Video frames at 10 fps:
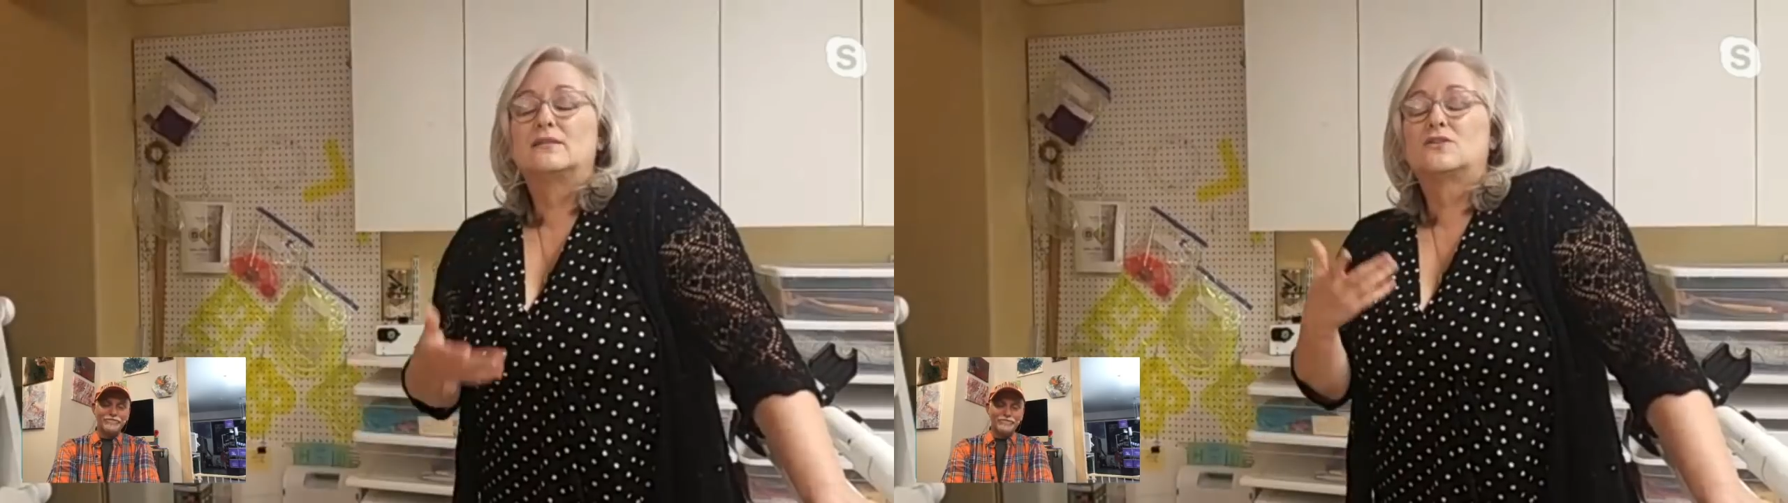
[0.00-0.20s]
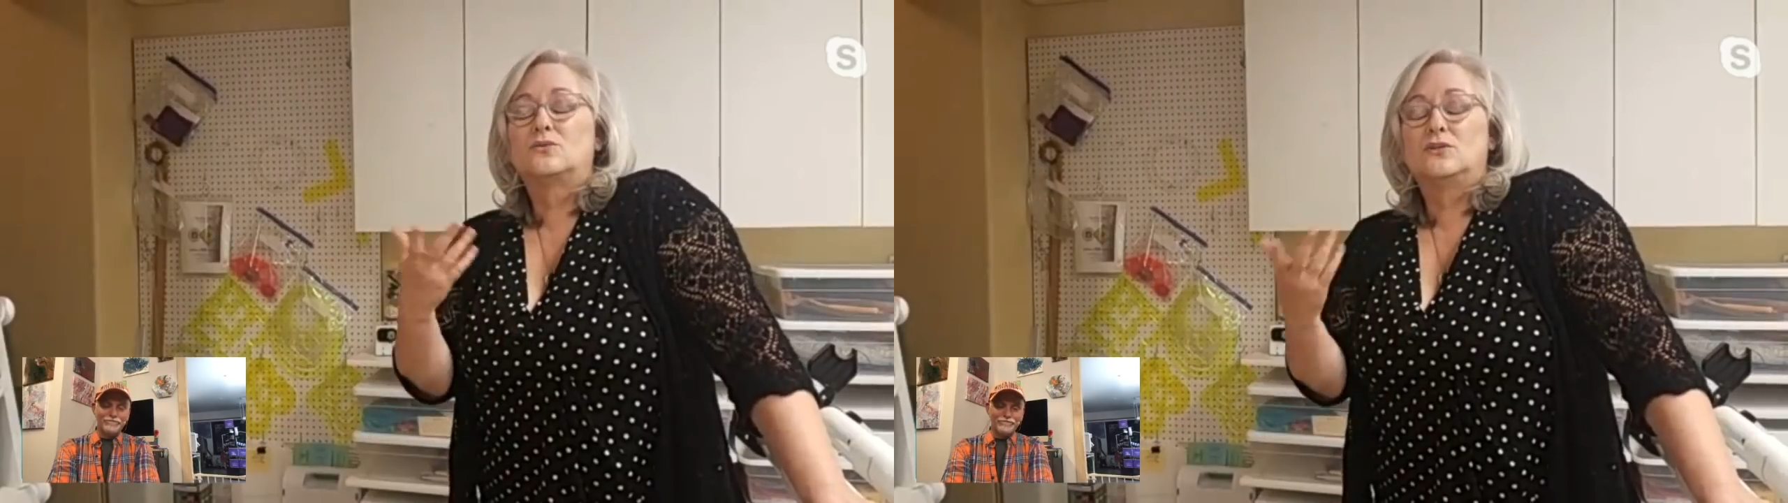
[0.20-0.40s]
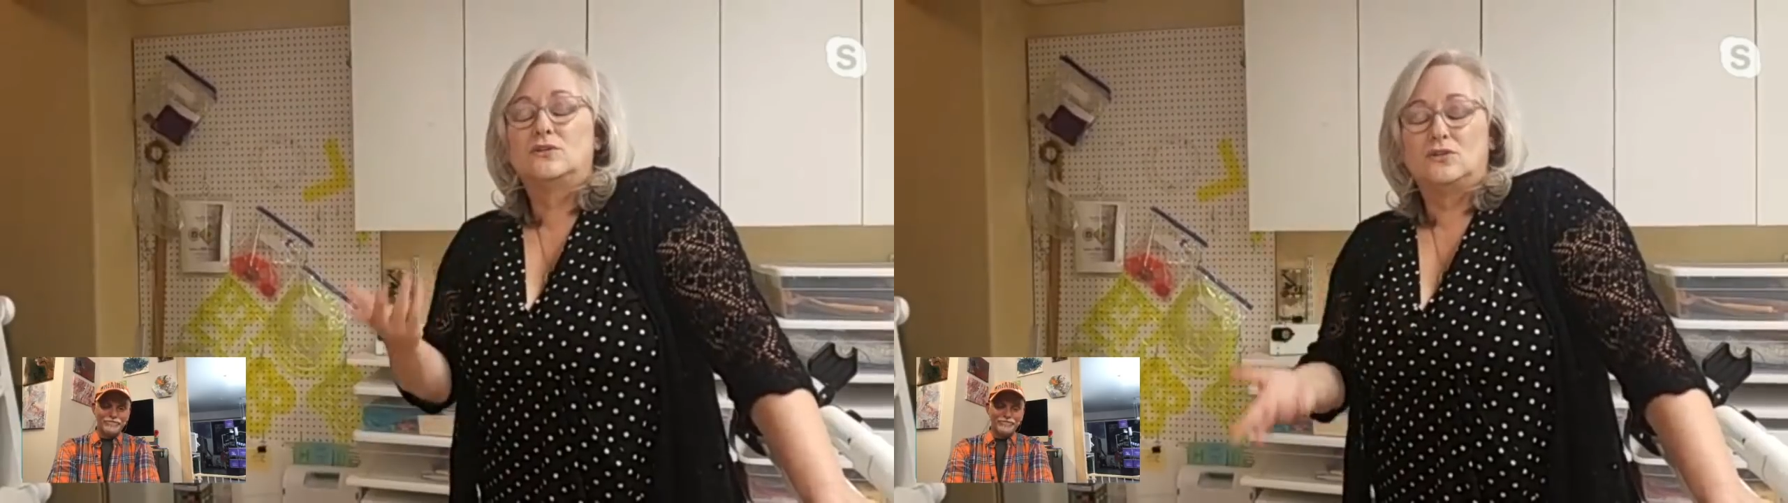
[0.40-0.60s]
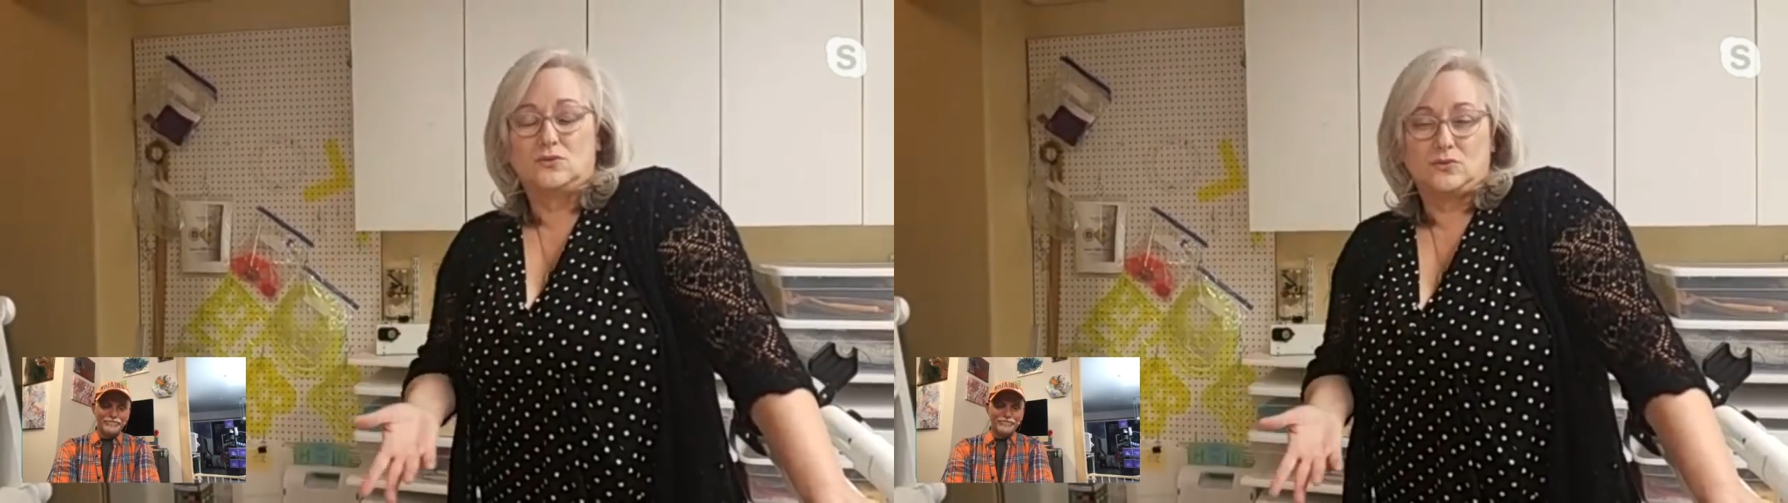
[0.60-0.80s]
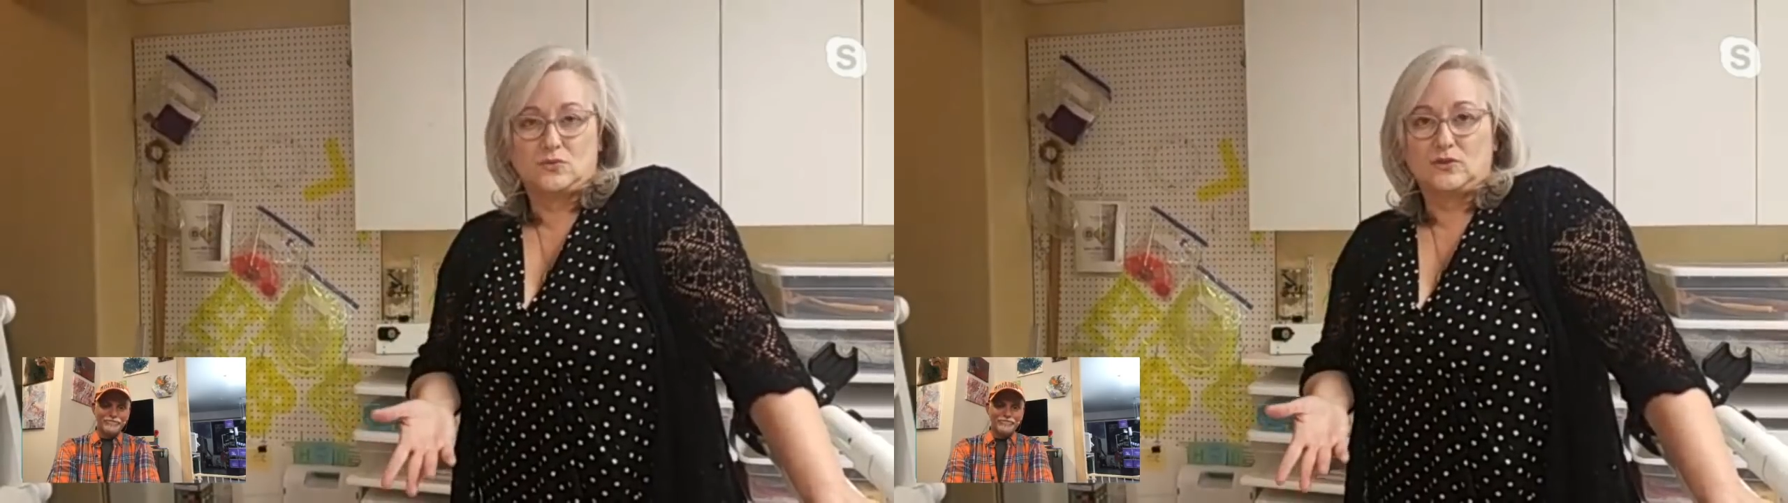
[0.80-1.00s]
so you
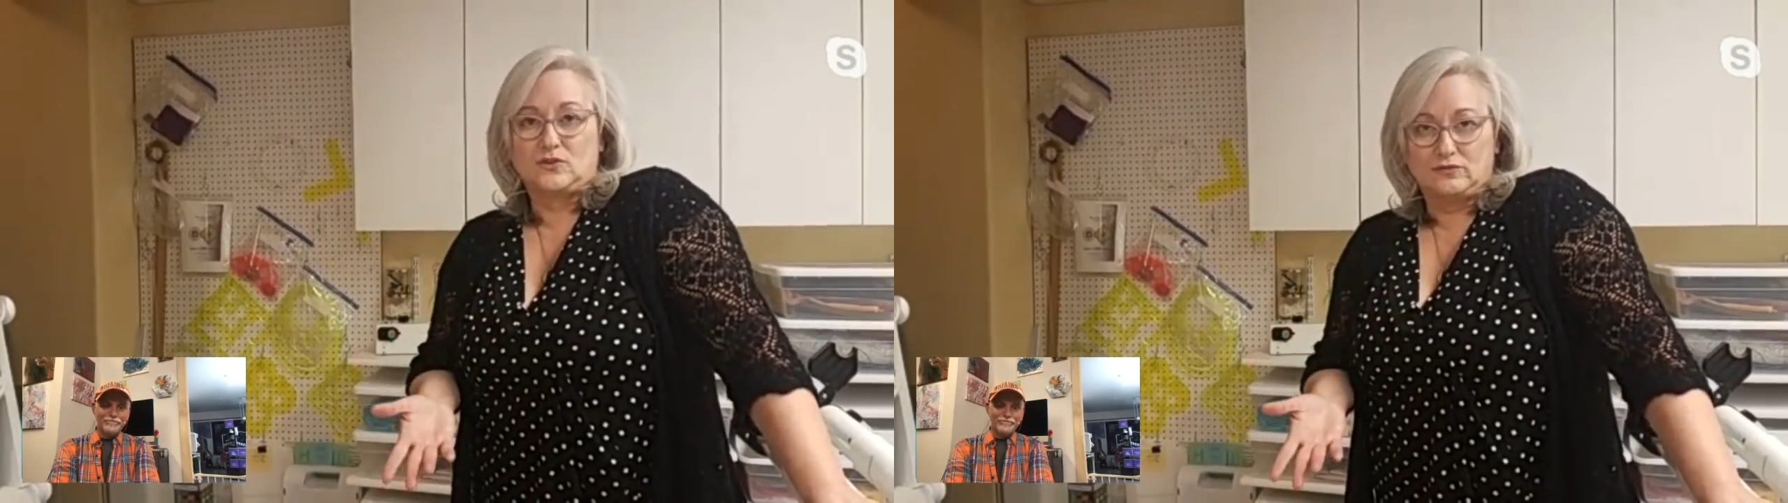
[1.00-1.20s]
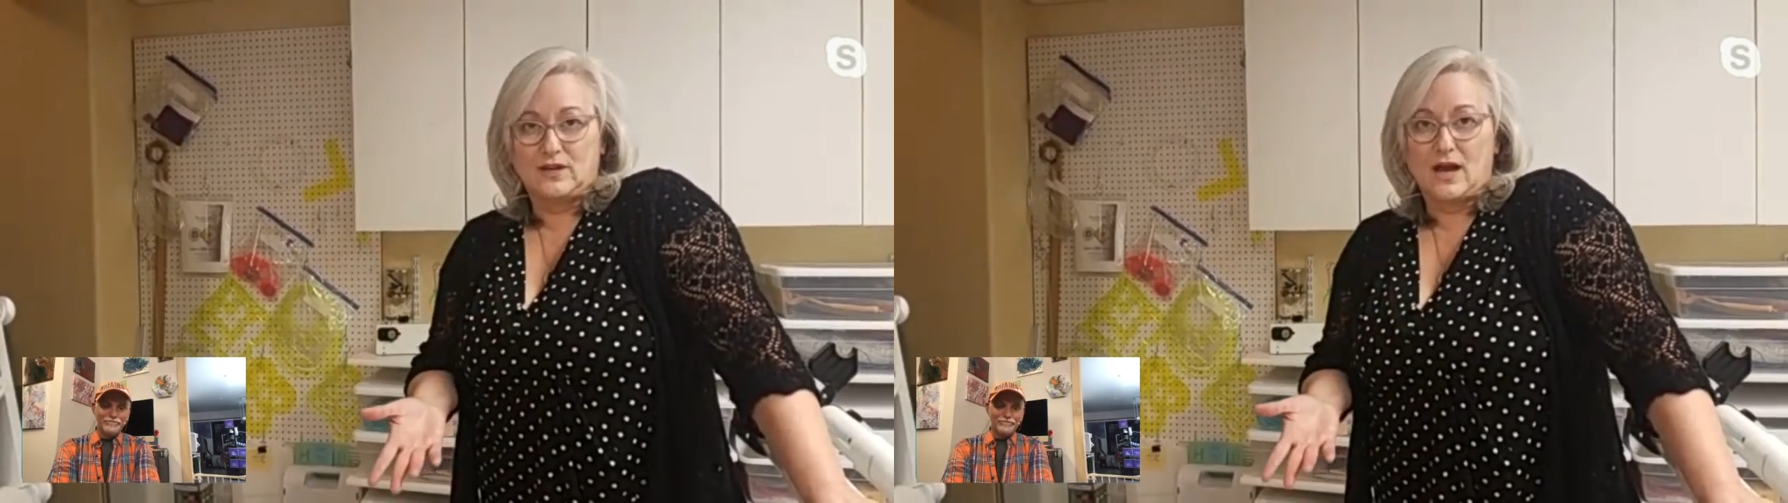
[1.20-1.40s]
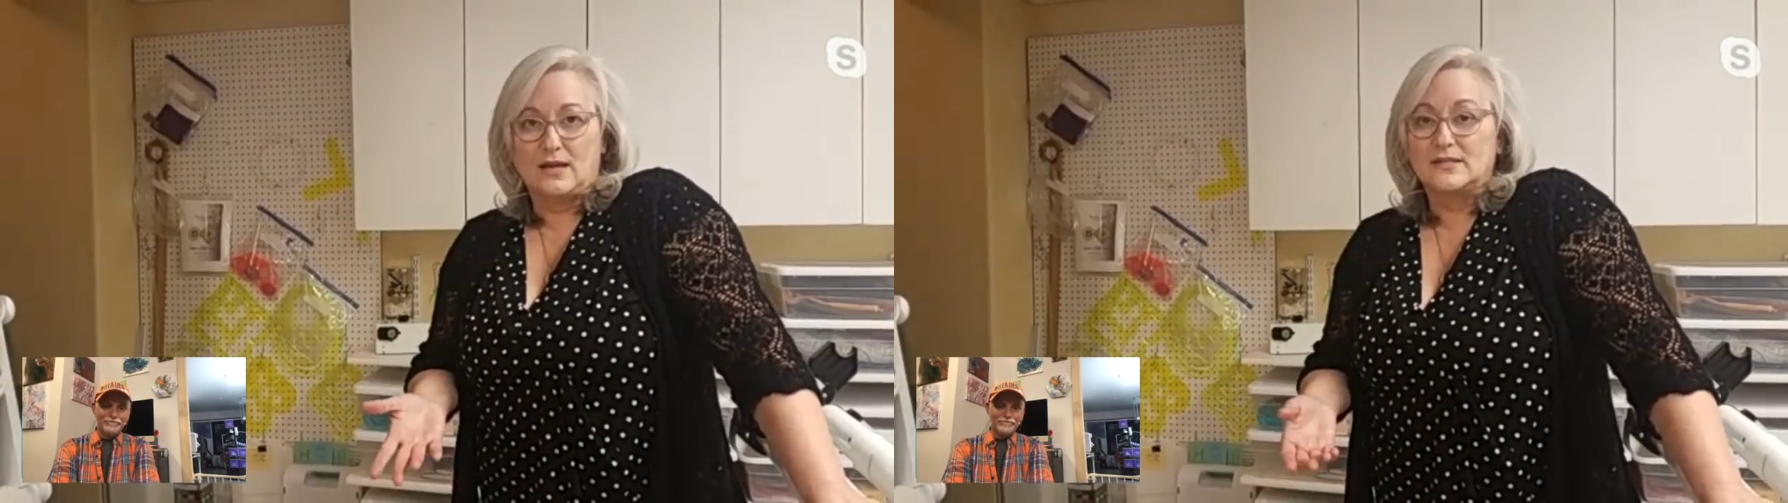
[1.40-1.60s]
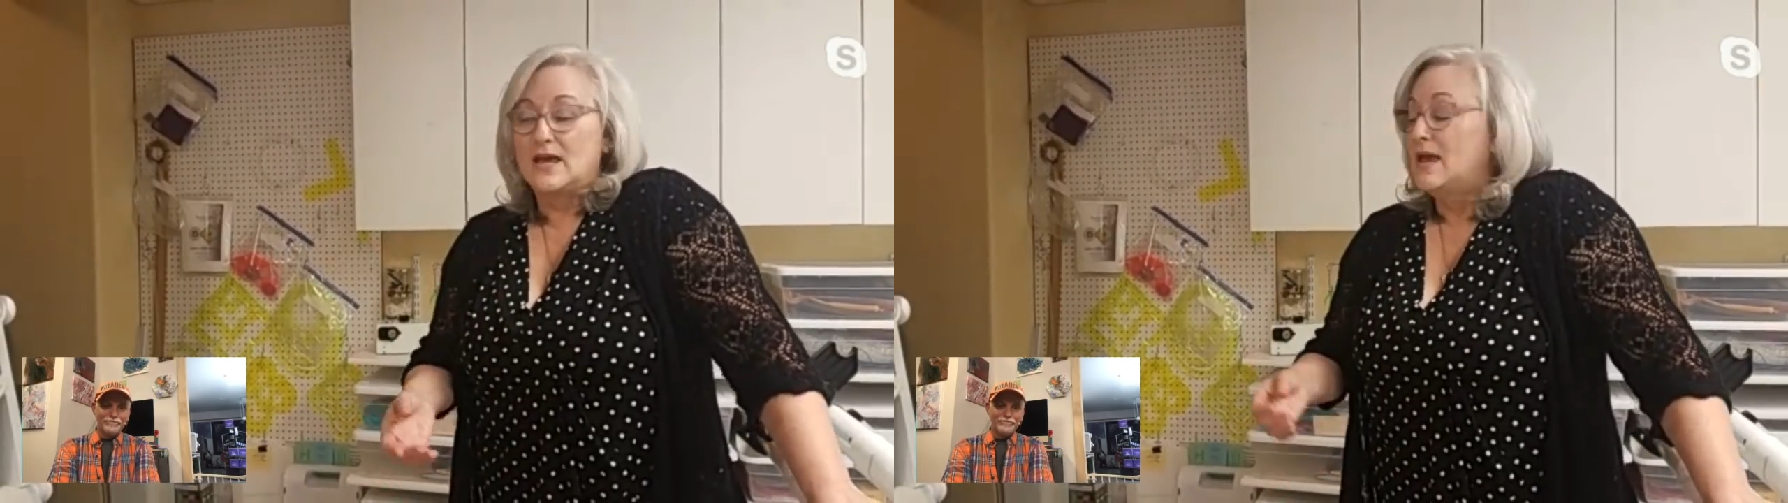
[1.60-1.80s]
use what you got.